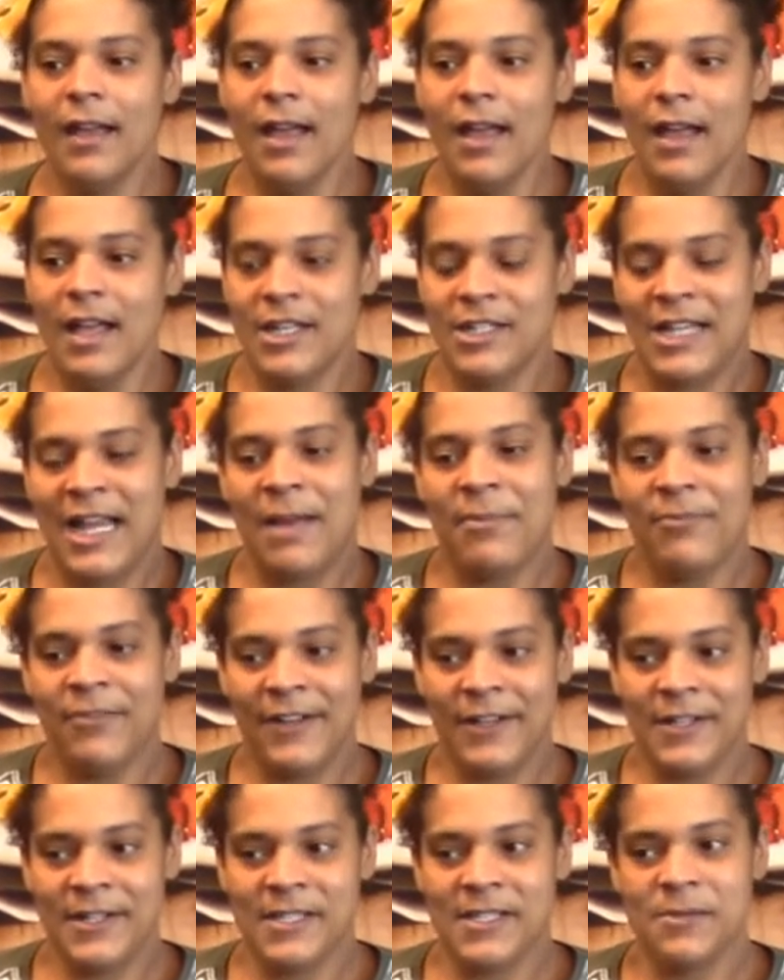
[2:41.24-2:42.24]
a job
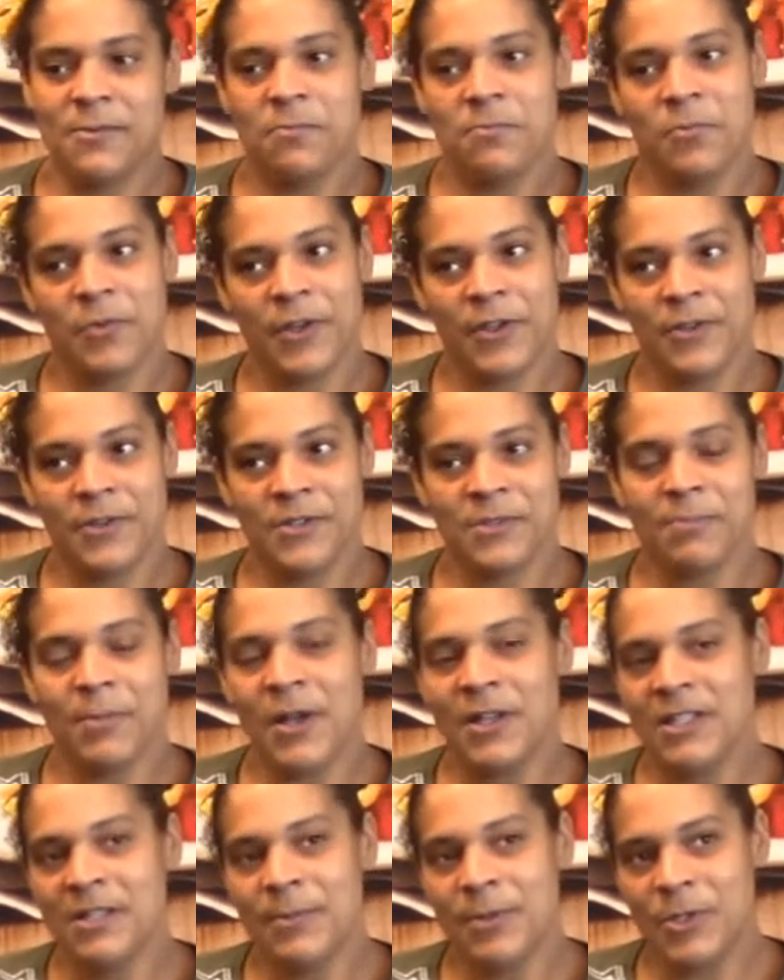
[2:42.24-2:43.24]
fair is where there's
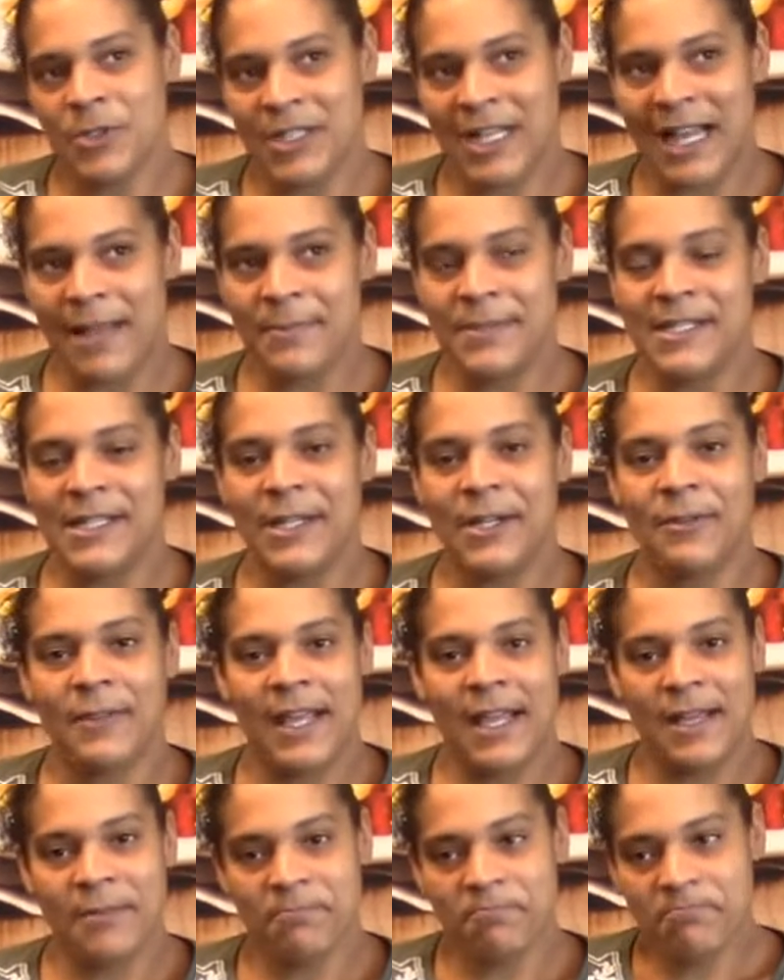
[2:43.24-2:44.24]
multiple jobs there
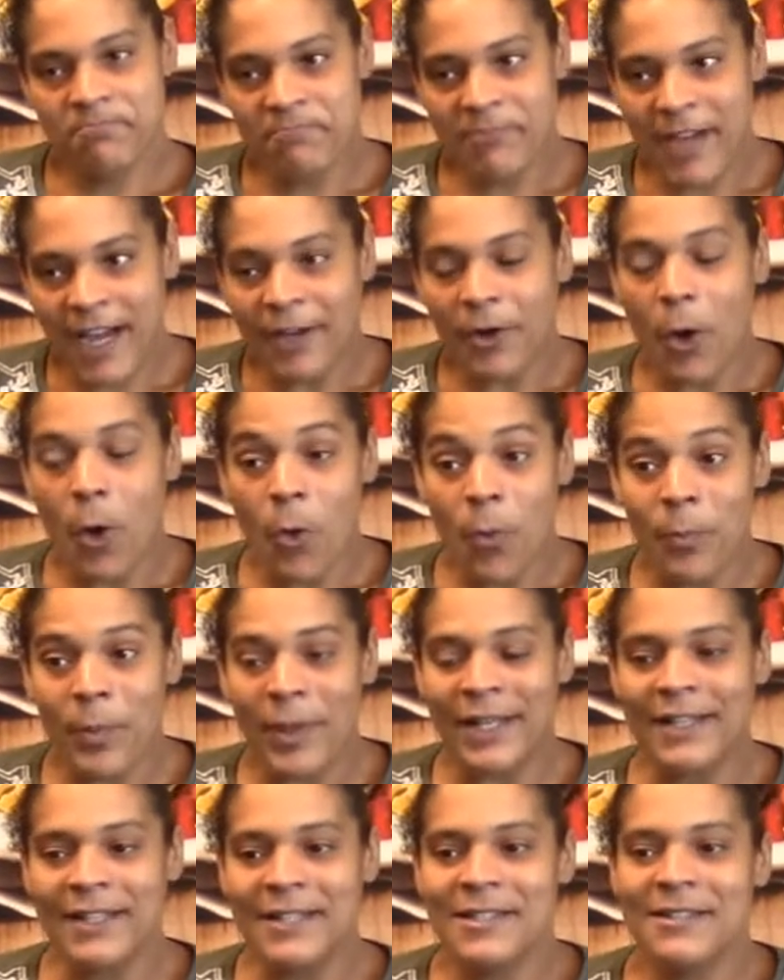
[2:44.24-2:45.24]
that are
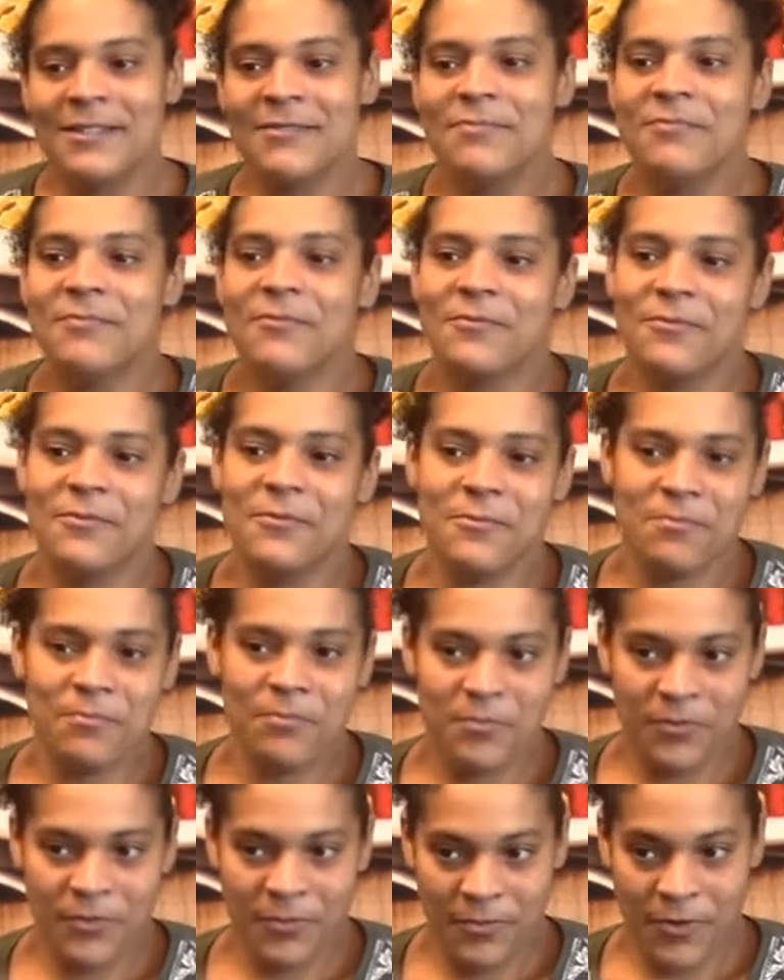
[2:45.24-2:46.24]
open
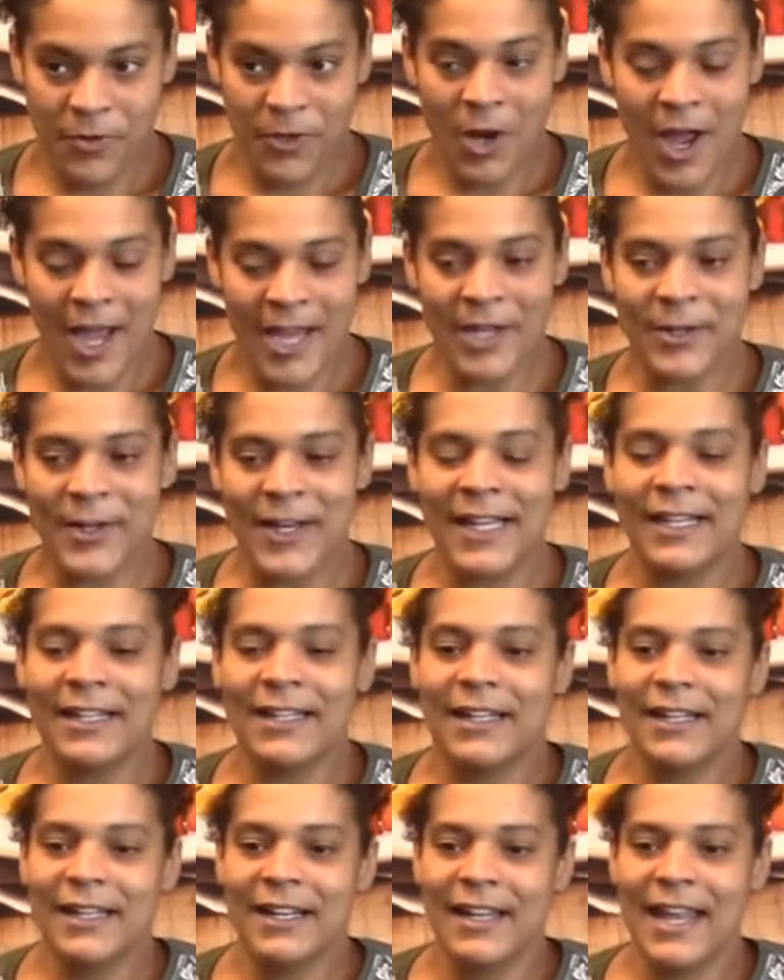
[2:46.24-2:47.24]
for hiring,
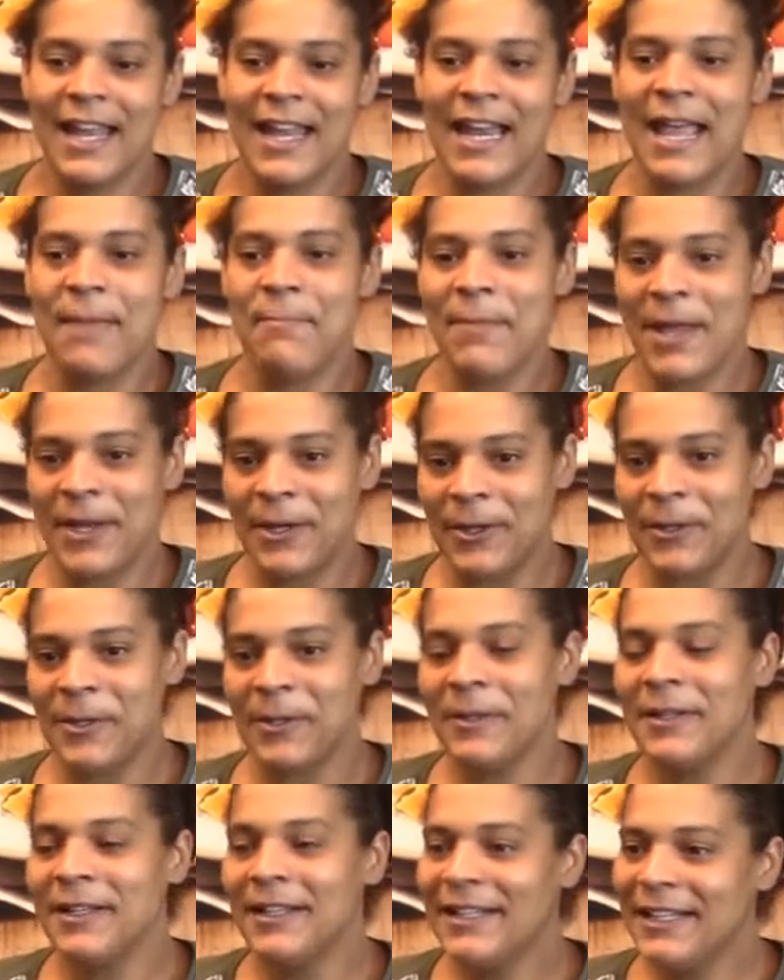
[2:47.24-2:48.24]
and I met her,
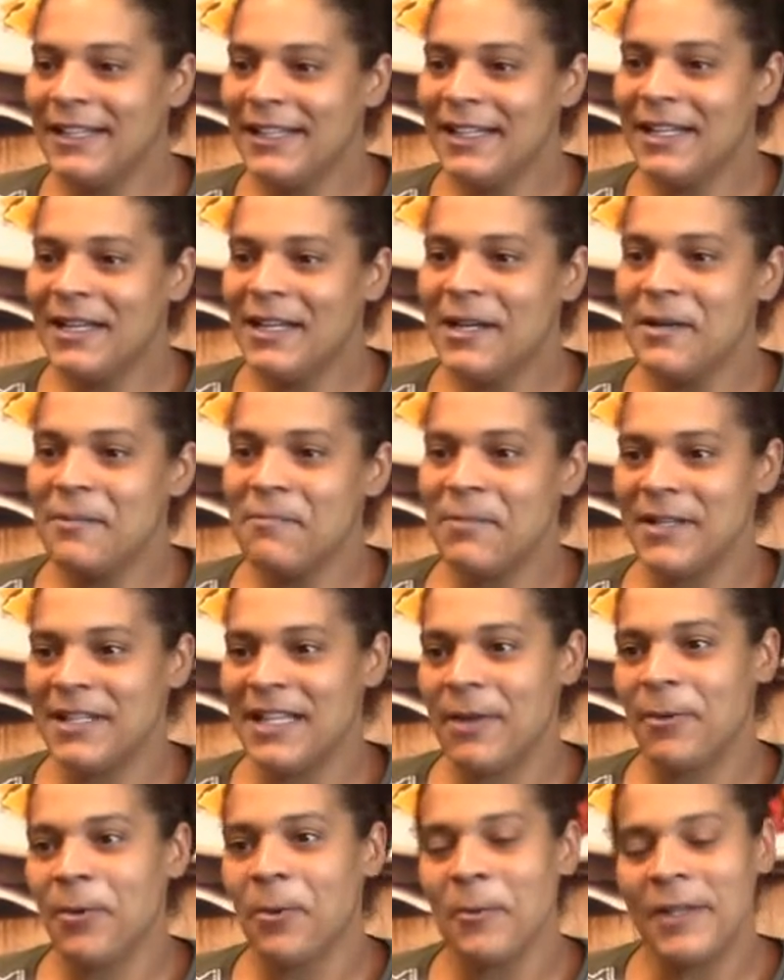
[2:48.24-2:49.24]
but
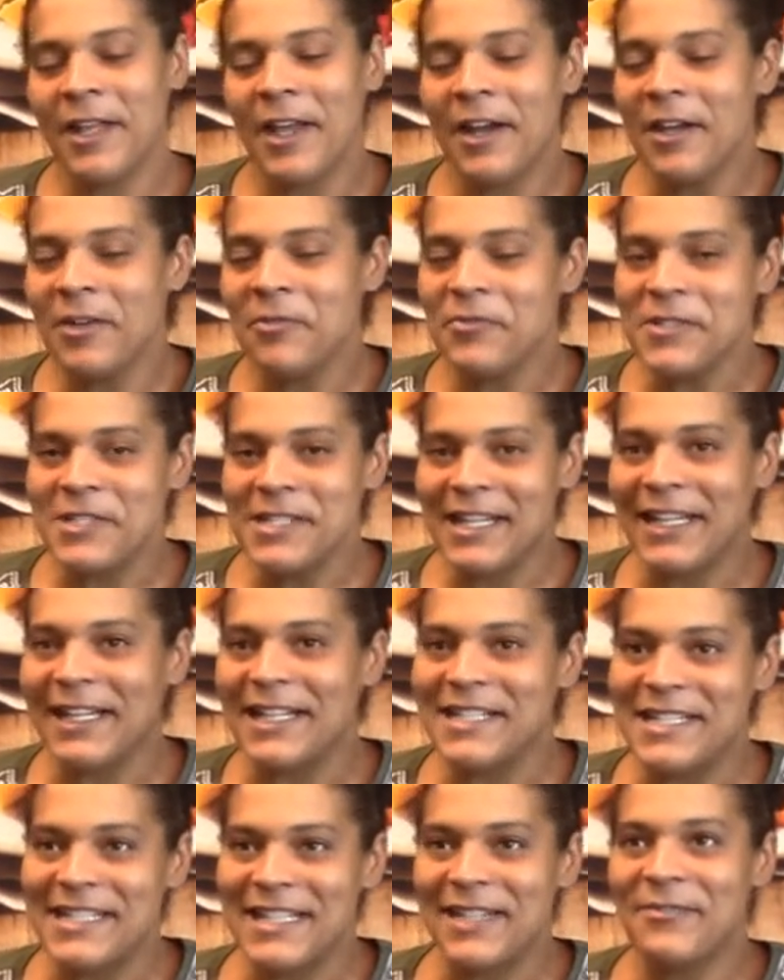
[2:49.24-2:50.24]
they were only hiring for
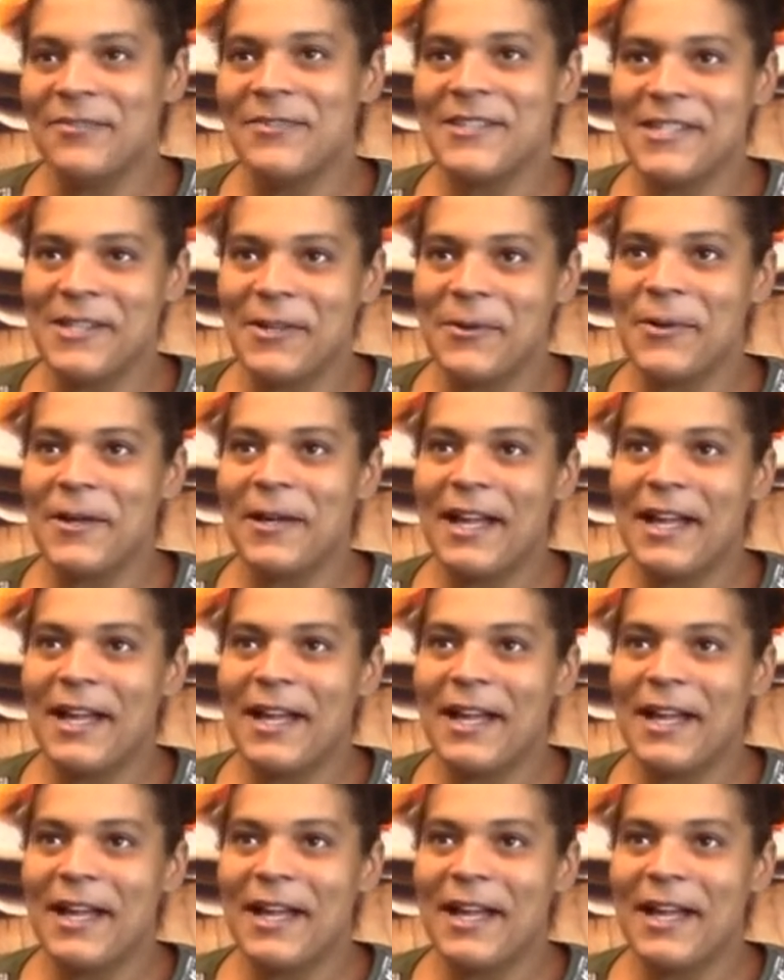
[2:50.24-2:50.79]
second shift. So